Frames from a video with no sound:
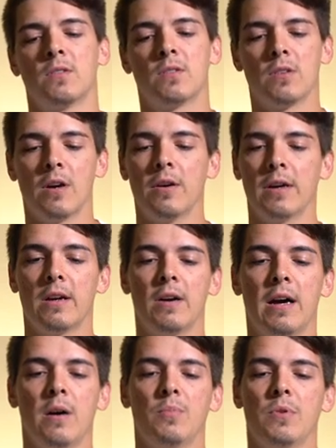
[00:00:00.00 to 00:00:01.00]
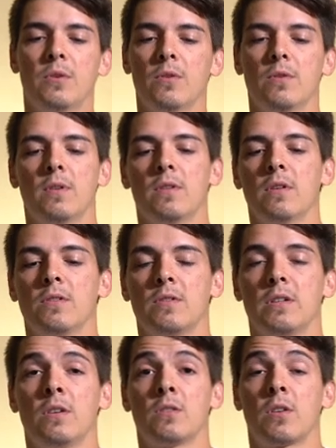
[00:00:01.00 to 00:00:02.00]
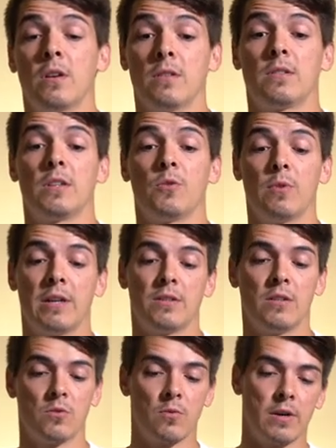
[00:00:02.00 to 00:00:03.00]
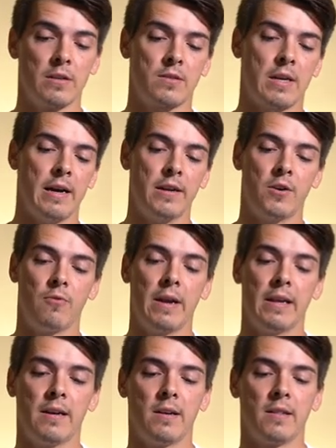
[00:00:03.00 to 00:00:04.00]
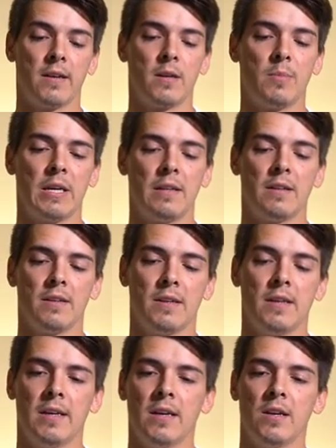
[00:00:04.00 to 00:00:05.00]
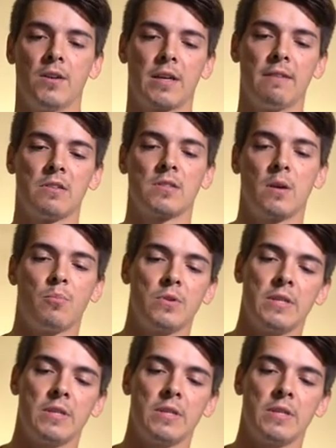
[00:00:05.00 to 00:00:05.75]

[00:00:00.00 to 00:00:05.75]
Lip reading: So it'll help you in those certain situations where it's kind of raining a little bit. It'll give it some